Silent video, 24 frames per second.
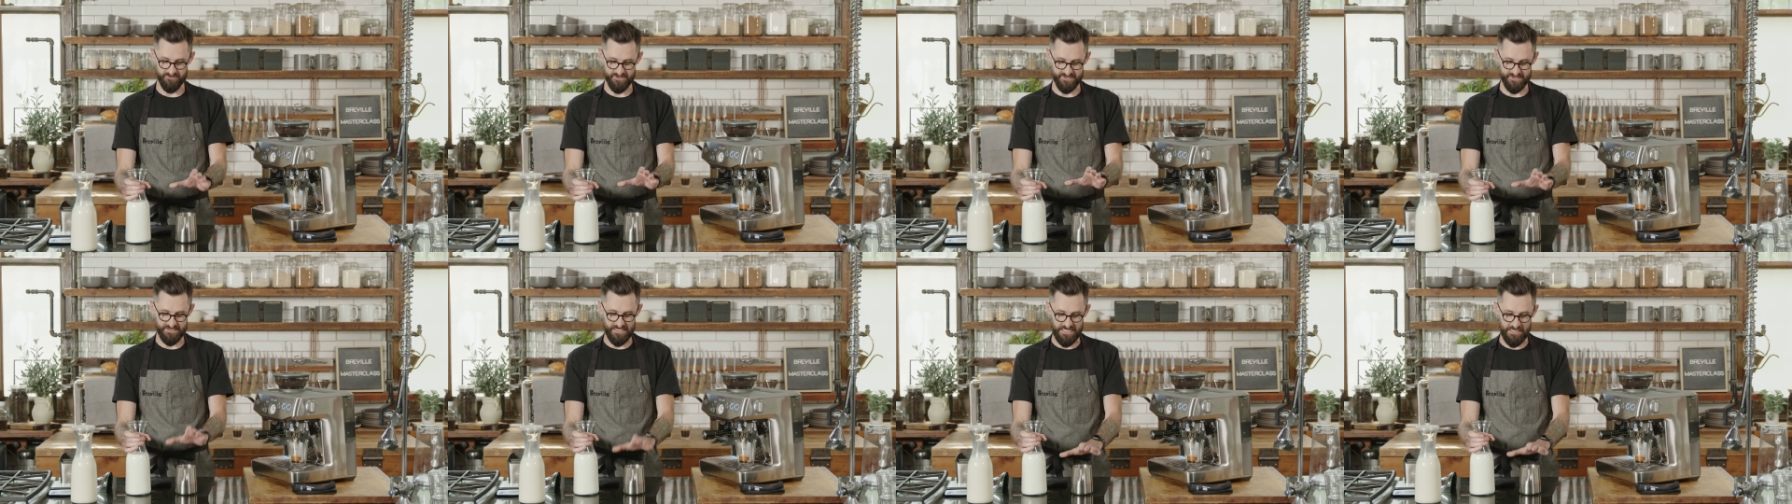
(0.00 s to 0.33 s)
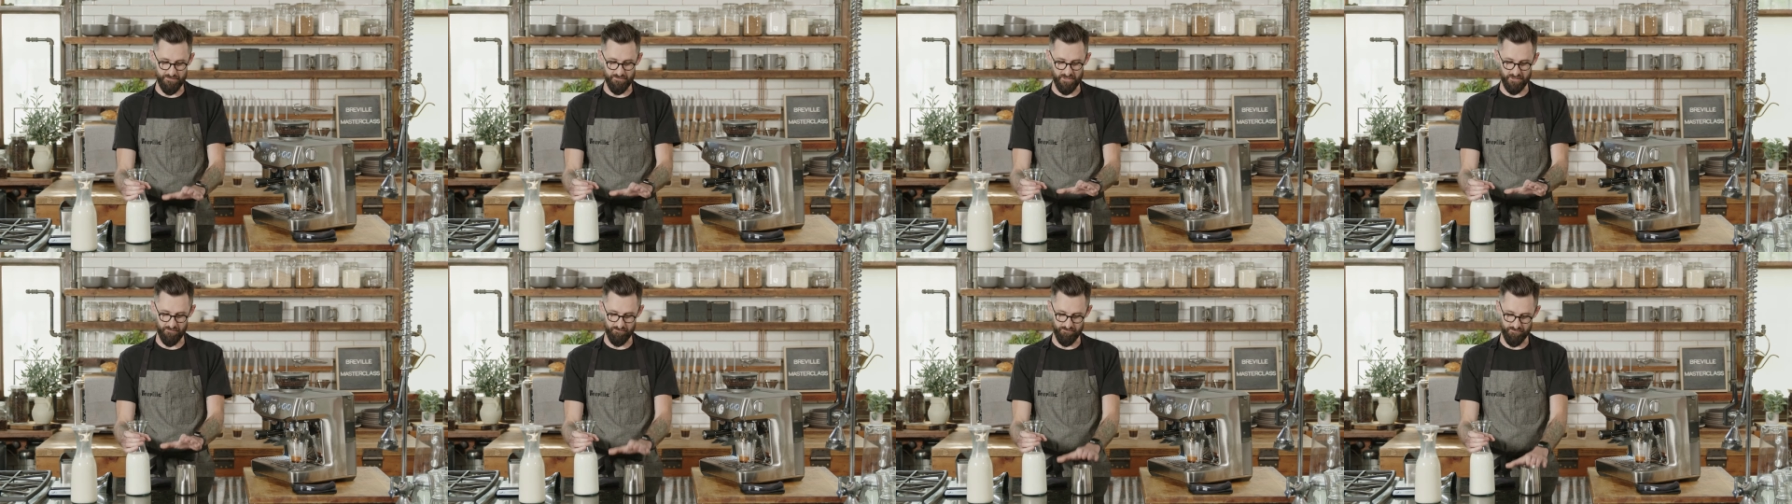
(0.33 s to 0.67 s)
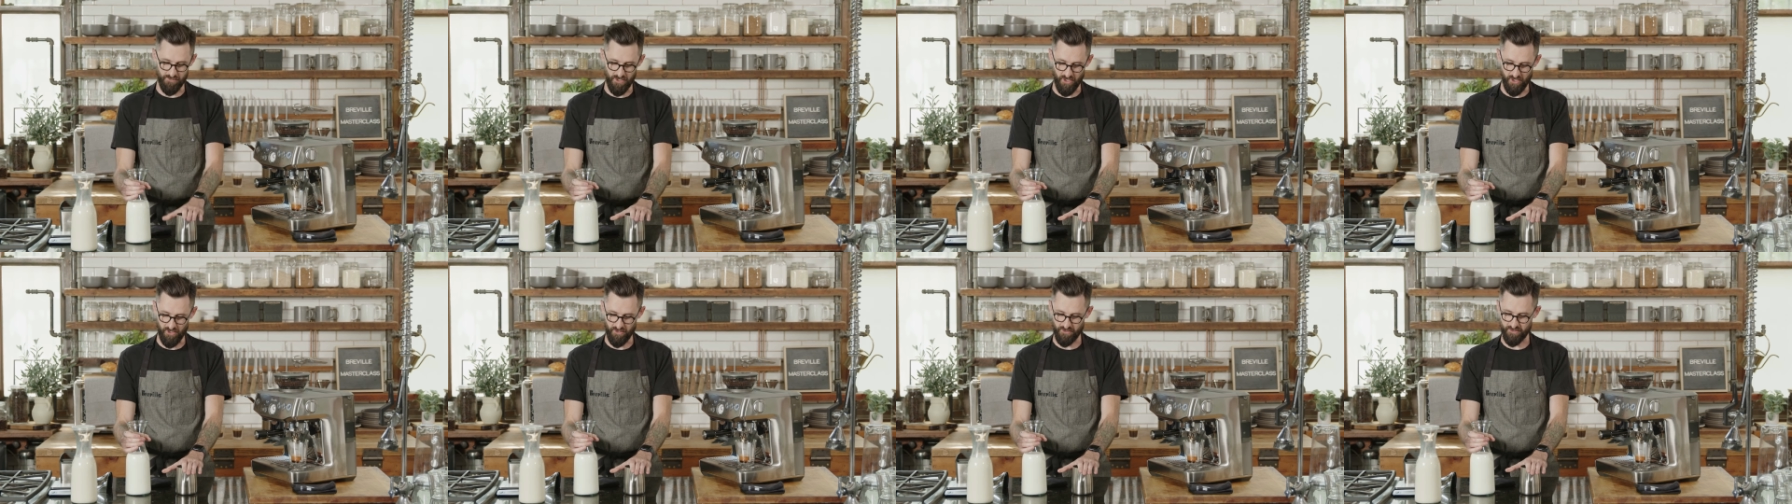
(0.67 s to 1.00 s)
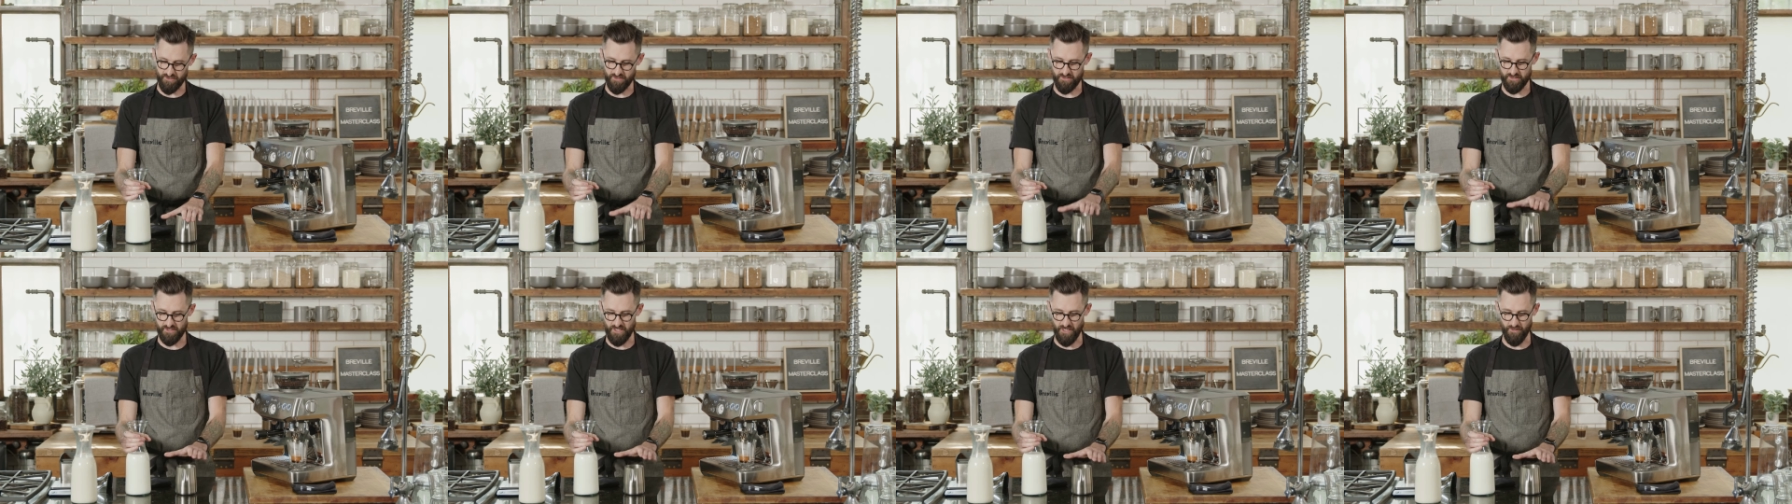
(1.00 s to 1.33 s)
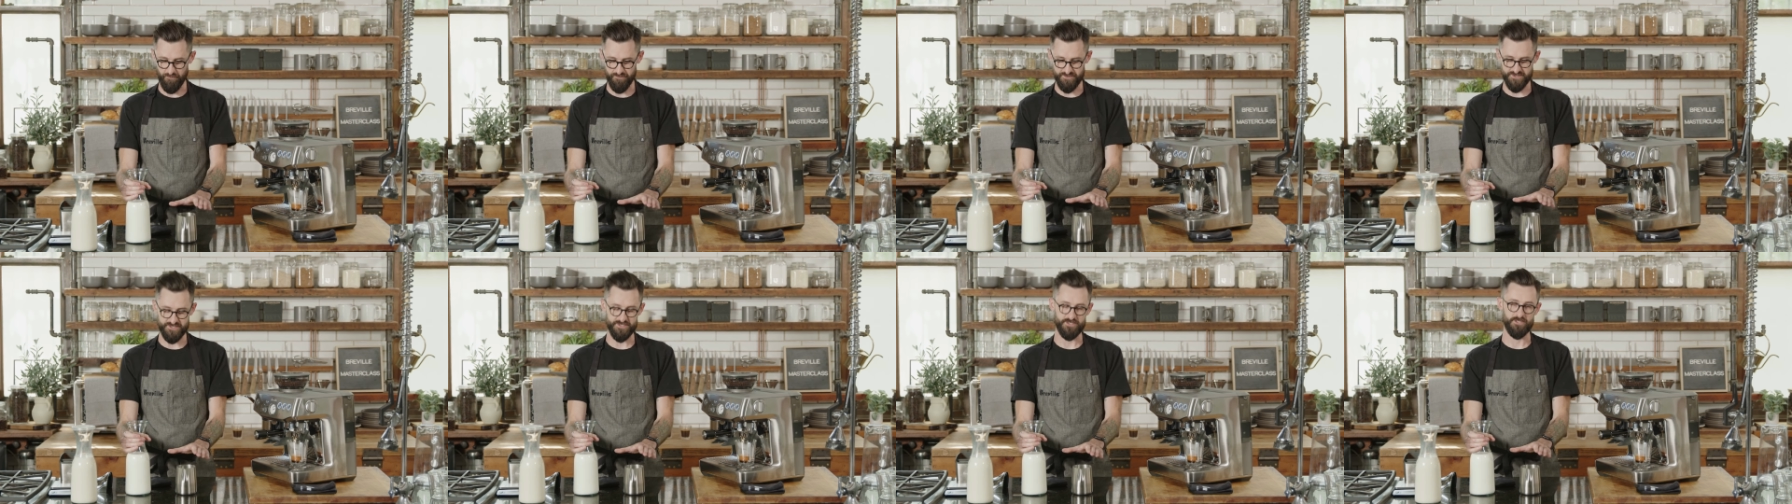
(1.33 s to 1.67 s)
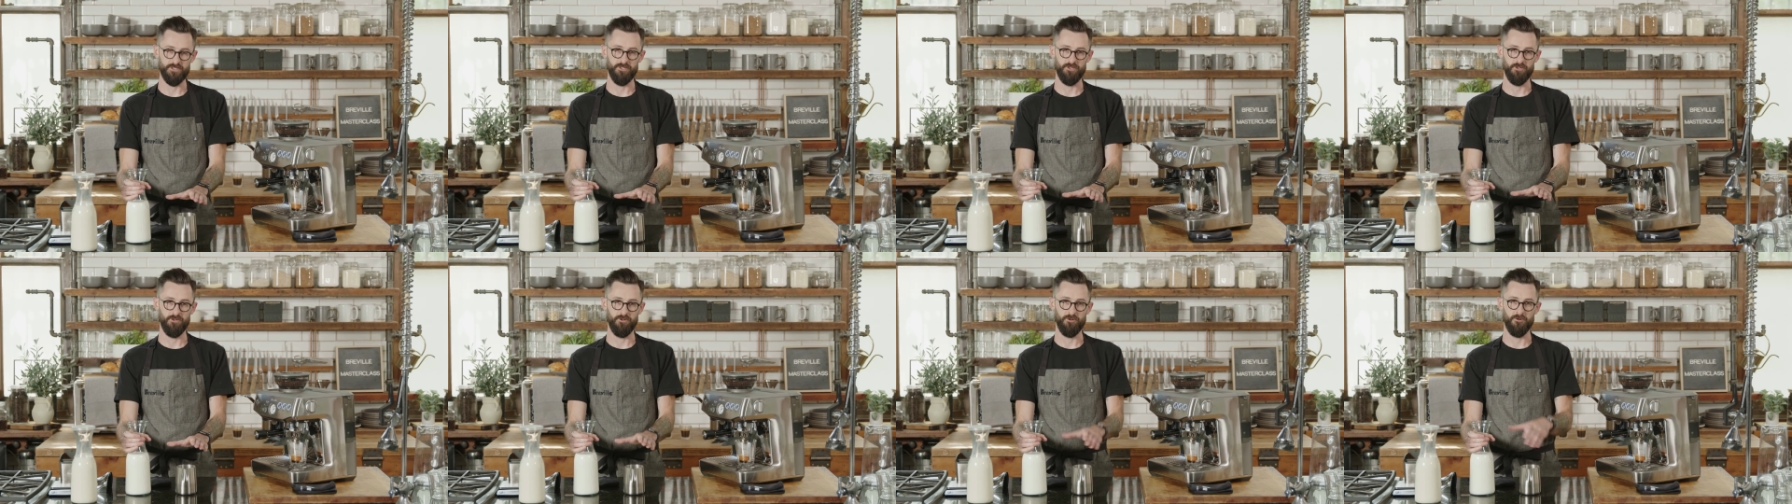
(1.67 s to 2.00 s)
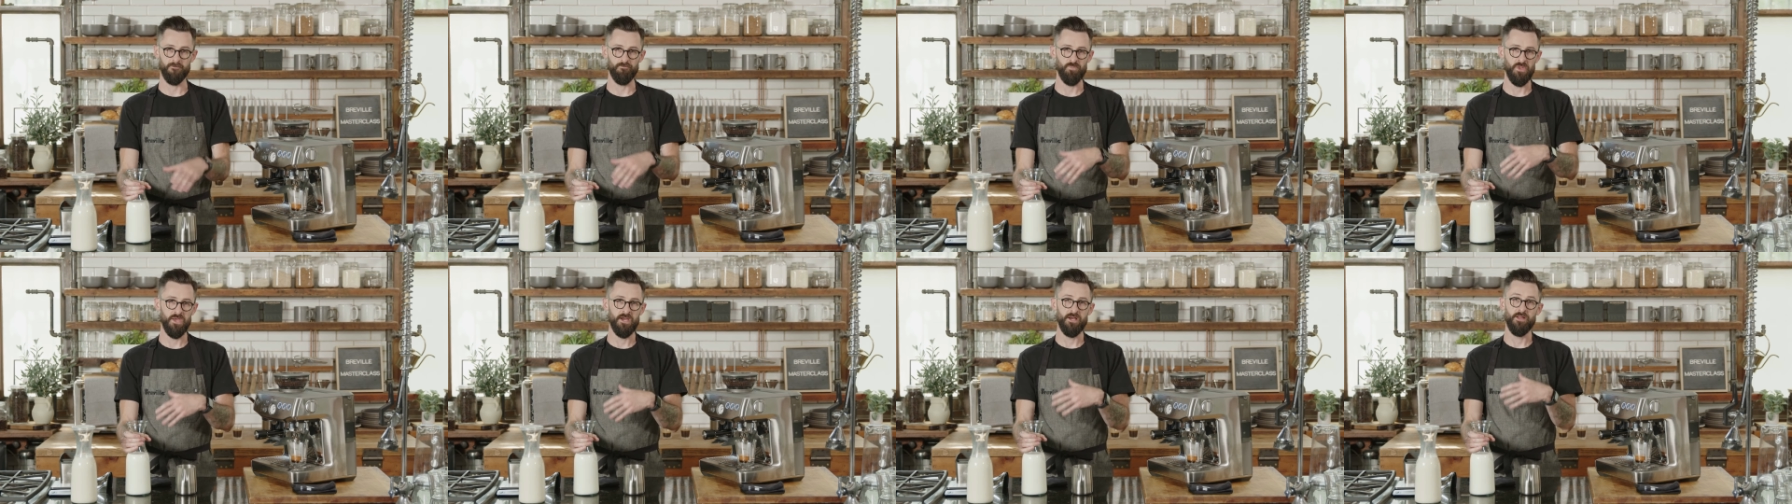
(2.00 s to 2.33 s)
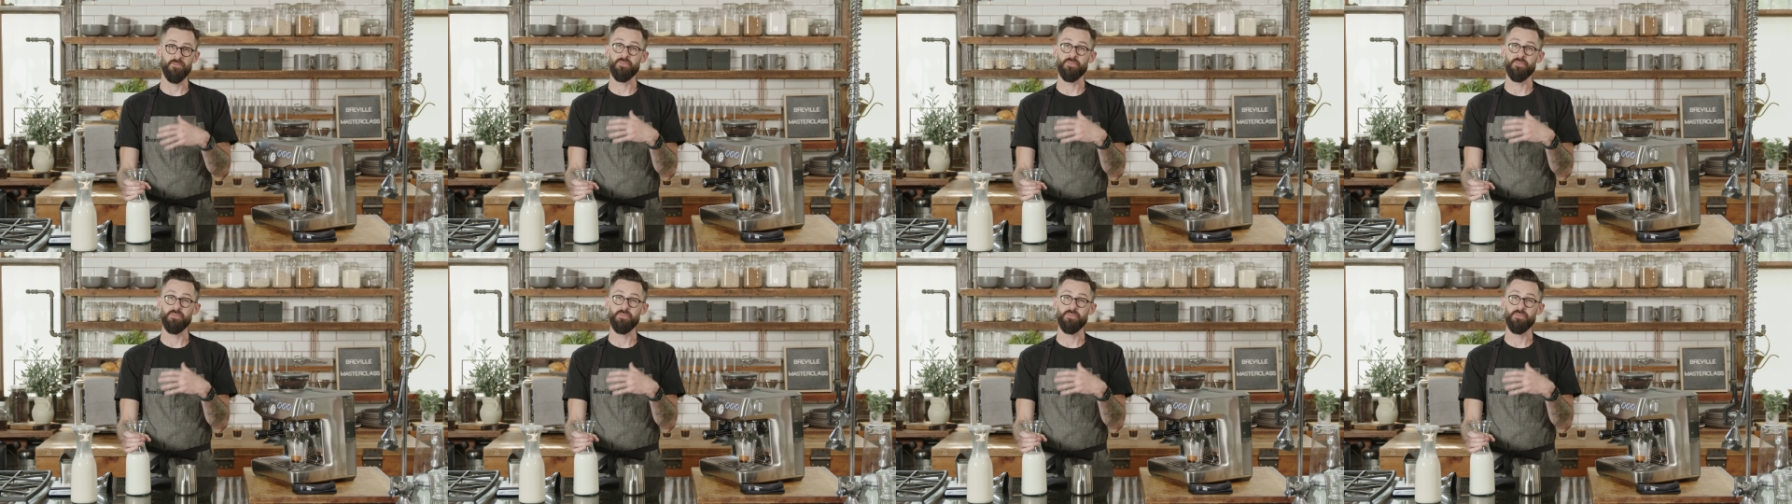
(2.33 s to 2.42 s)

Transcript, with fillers: steaming milk comes to